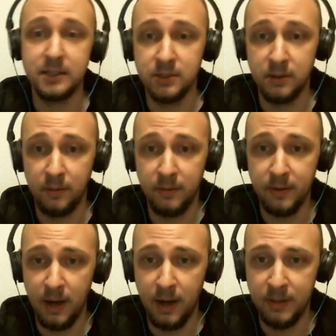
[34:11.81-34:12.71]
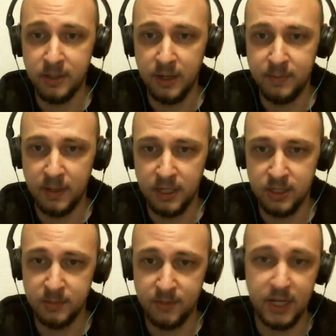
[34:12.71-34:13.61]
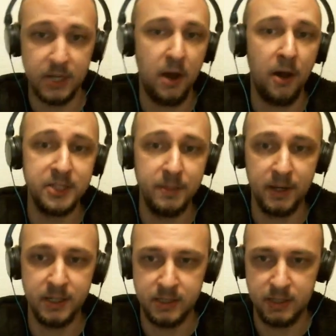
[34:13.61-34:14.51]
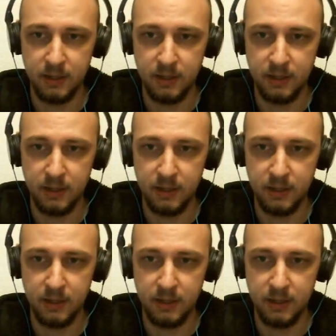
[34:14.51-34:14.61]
So especially in terms of technology, because